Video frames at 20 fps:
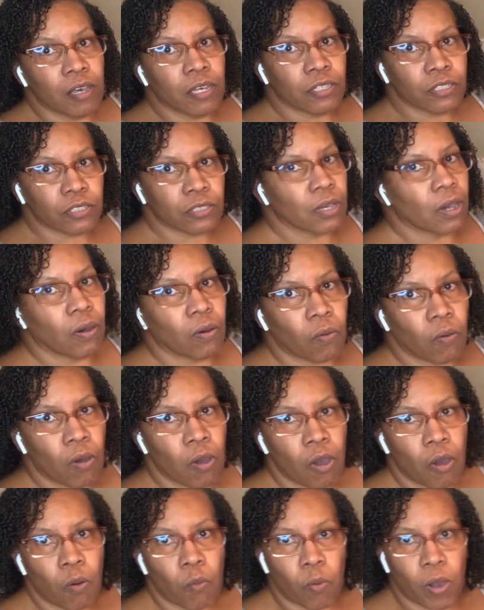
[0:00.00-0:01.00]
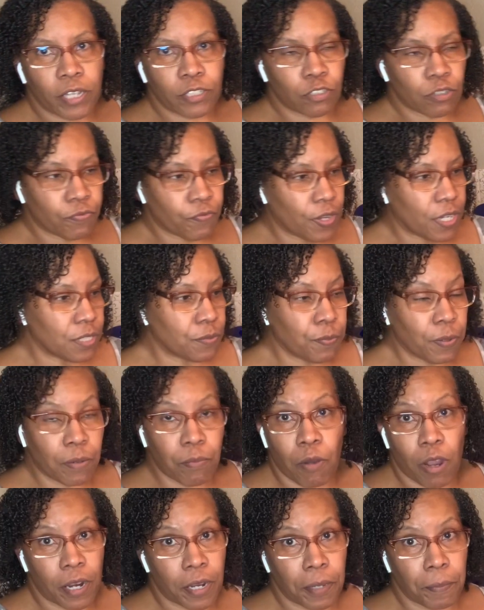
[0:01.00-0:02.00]
So watch your Facebook
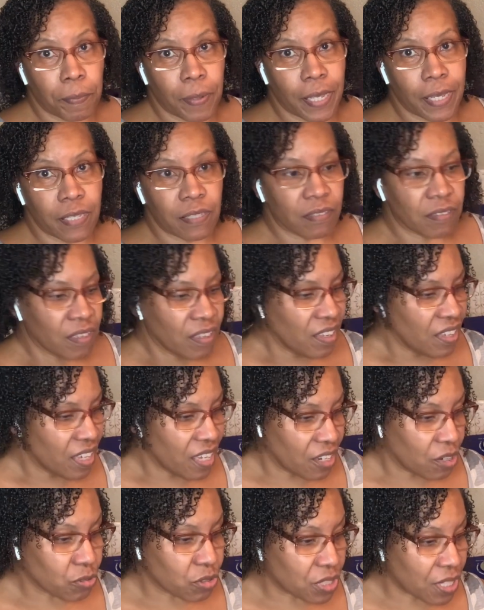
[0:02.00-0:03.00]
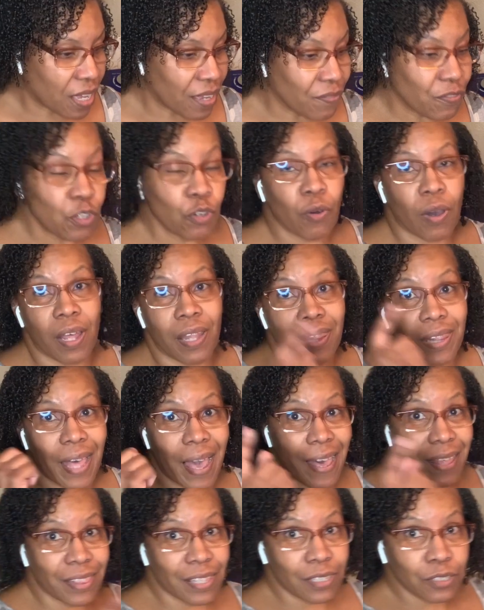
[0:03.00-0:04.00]
Marketplace. It'll save you a
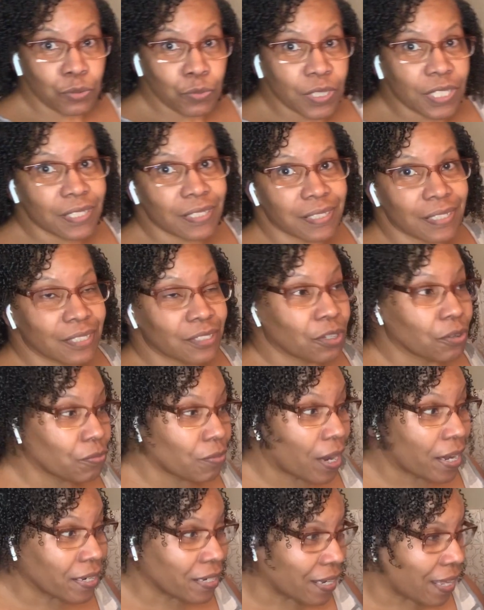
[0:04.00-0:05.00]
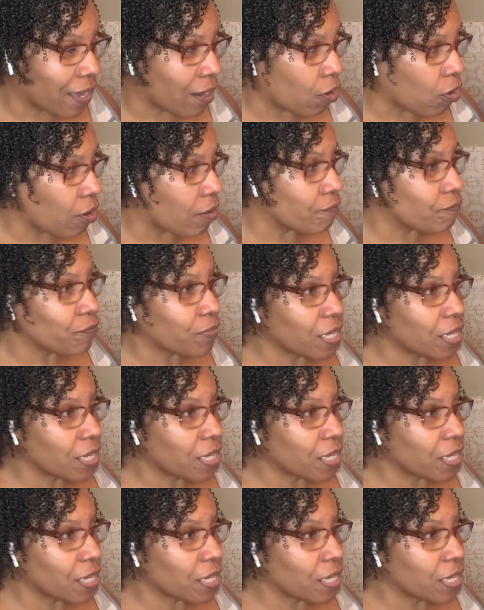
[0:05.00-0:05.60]
lot. This one is listed right now on